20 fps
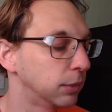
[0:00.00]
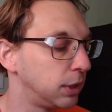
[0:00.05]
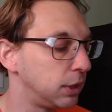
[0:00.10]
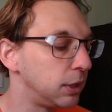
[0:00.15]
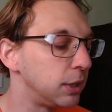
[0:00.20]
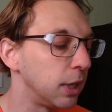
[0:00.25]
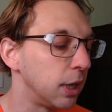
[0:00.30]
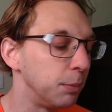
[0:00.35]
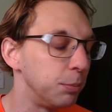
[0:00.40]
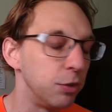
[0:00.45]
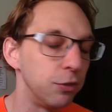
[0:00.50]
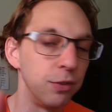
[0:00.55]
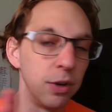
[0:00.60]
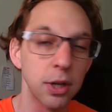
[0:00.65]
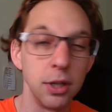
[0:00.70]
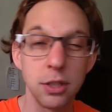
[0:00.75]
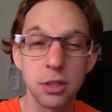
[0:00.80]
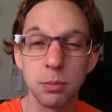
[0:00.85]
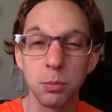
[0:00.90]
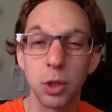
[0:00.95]
Time to
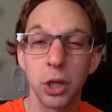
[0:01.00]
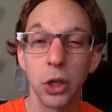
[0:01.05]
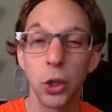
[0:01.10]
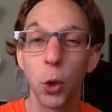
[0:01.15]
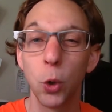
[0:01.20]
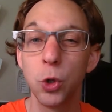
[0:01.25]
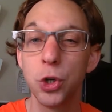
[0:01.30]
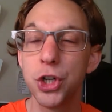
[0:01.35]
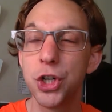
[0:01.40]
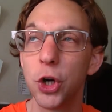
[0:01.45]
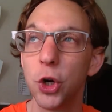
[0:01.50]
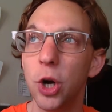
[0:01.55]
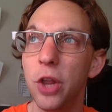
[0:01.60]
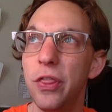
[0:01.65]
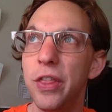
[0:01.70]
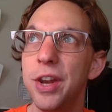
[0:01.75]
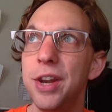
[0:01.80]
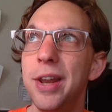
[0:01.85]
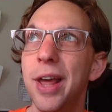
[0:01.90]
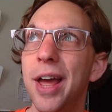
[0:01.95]
find some closure in
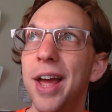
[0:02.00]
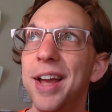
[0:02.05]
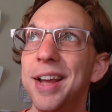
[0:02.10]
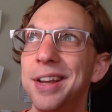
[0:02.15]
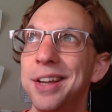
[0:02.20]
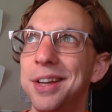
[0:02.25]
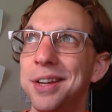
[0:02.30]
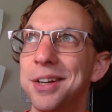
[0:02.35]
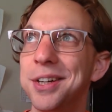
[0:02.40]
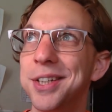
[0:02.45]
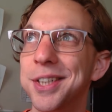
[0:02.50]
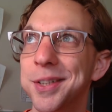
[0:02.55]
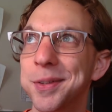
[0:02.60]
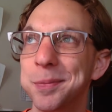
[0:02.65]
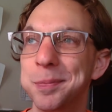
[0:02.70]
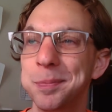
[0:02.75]
the day here,